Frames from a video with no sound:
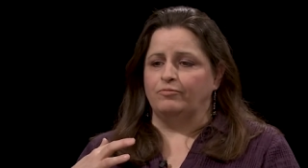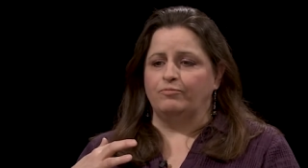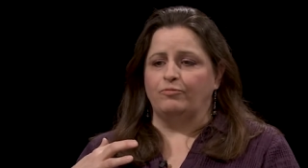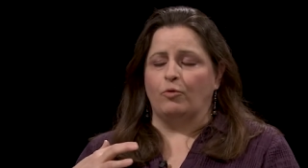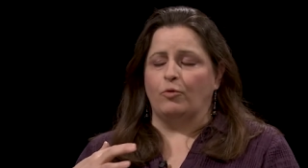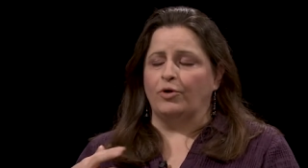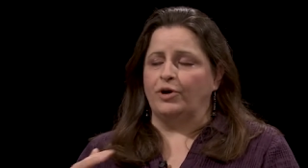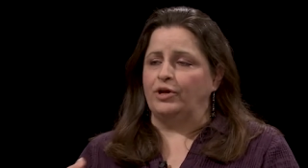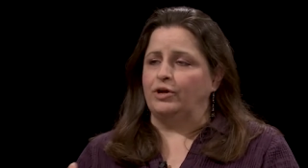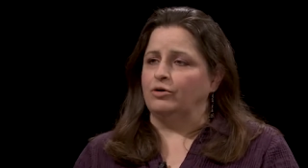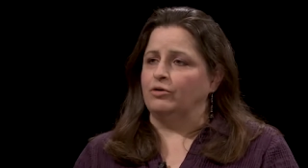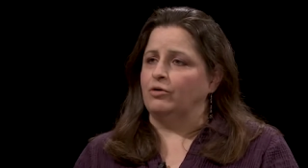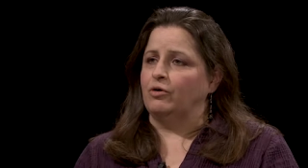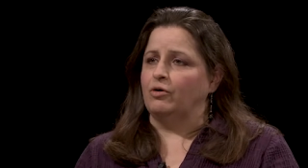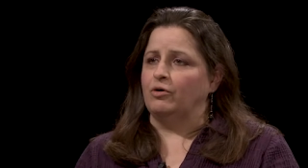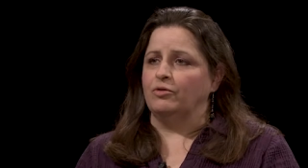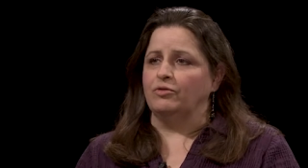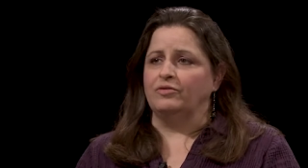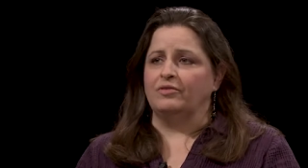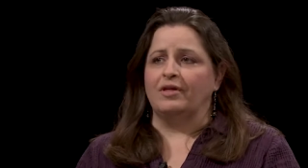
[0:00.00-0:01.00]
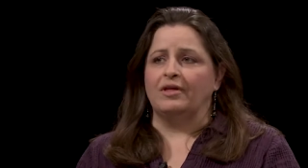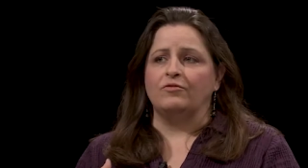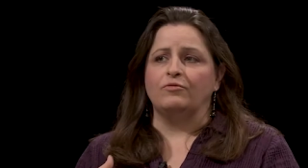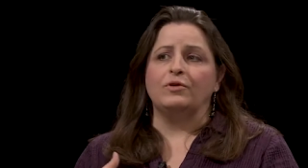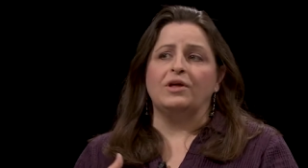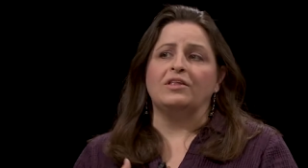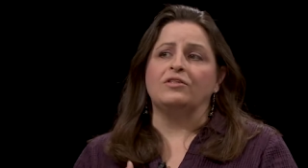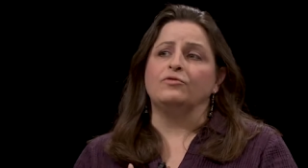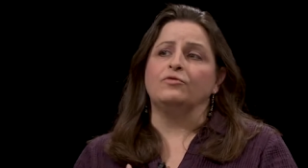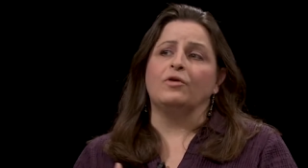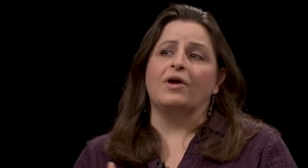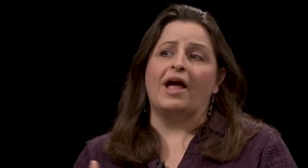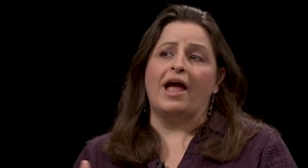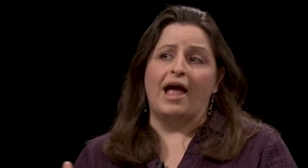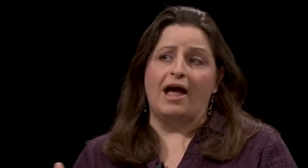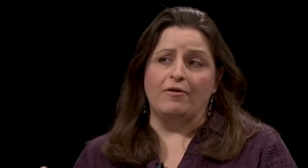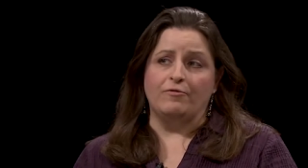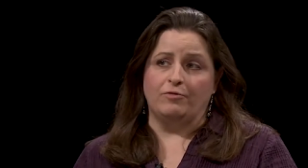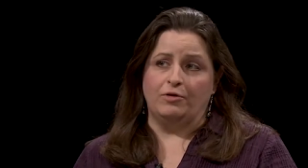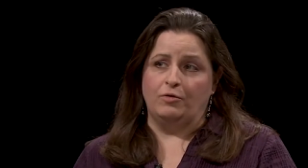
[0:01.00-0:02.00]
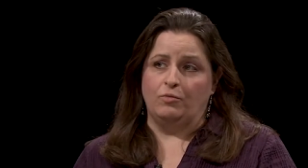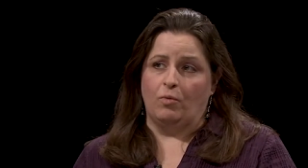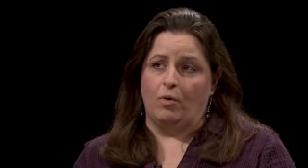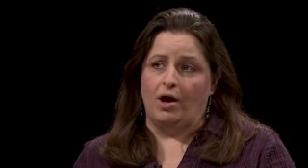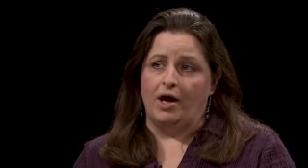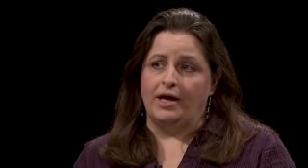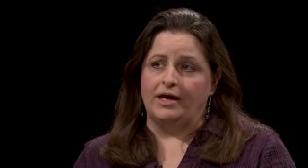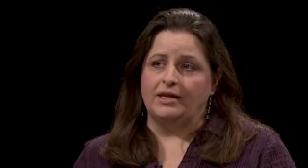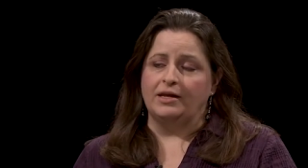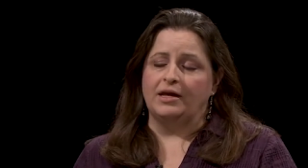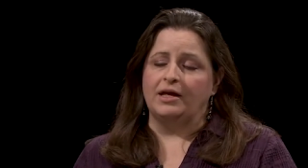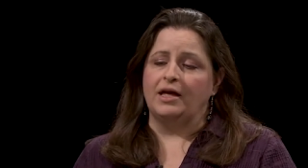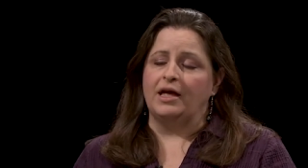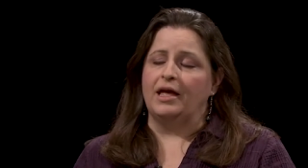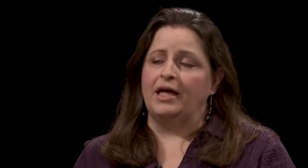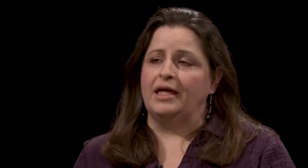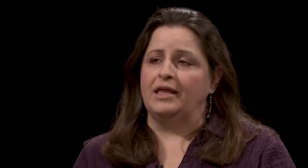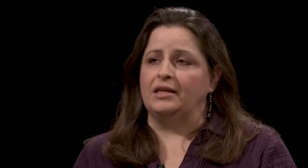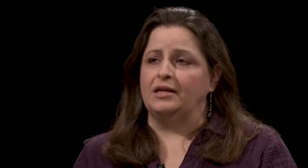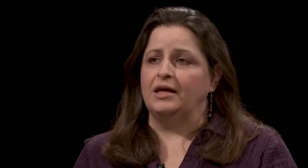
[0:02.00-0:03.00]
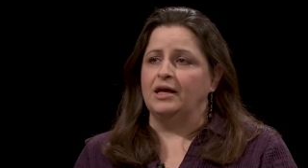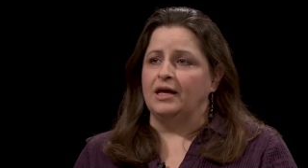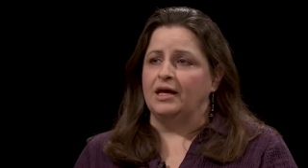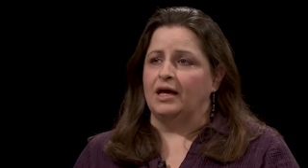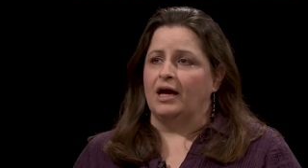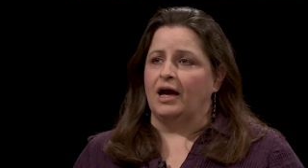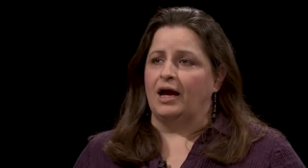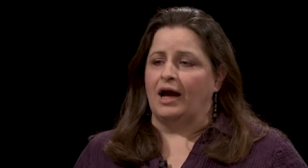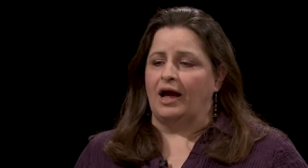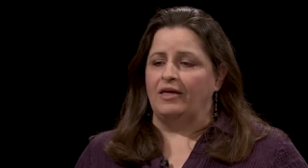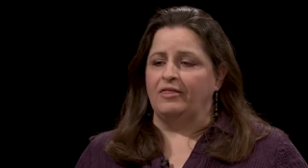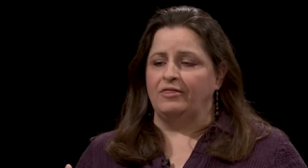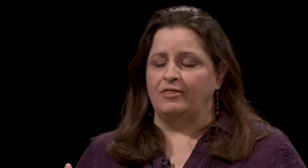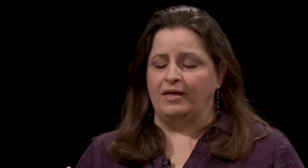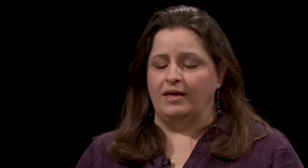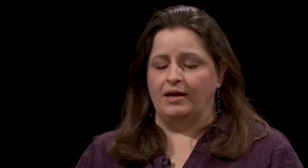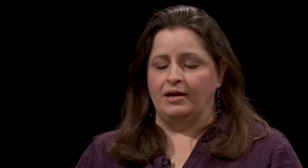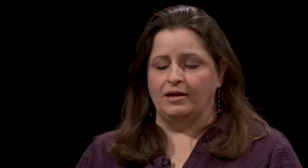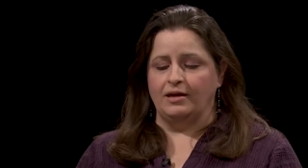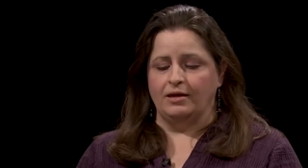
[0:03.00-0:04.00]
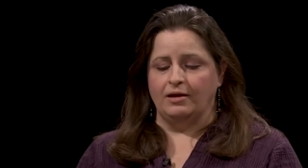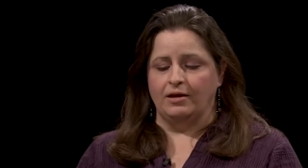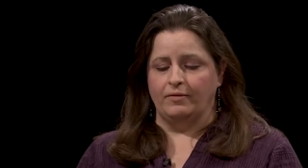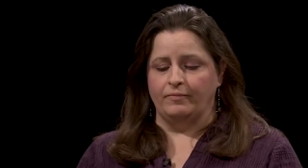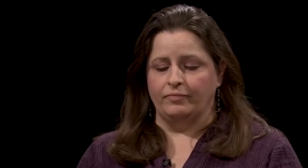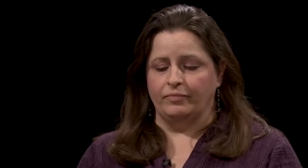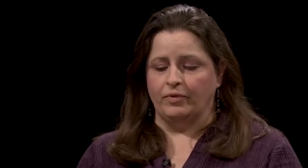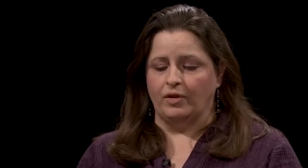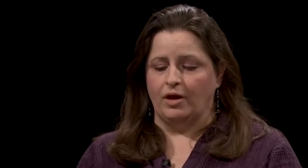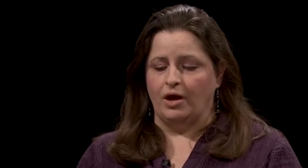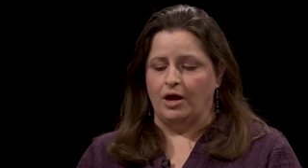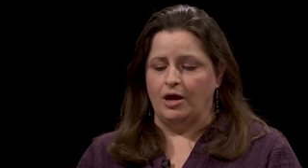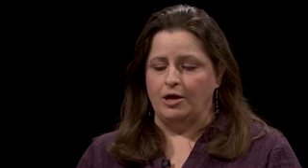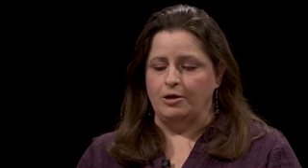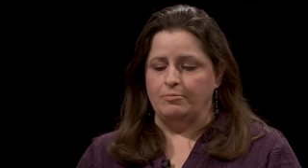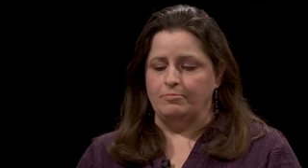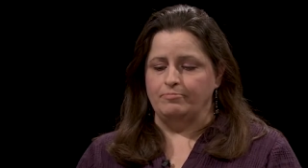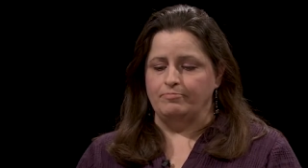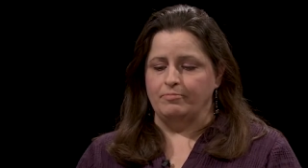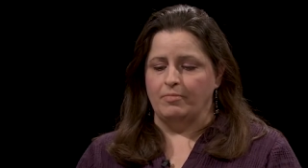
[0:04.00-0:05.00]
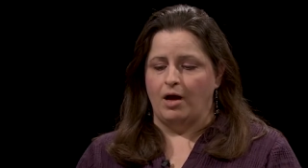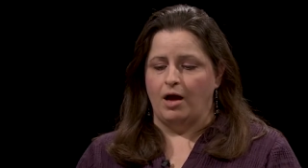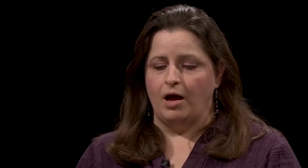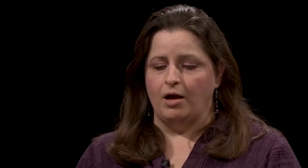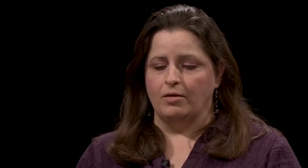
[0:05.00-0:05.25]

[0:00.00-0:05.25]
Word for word: 40 year olds it's for everyone and i think um,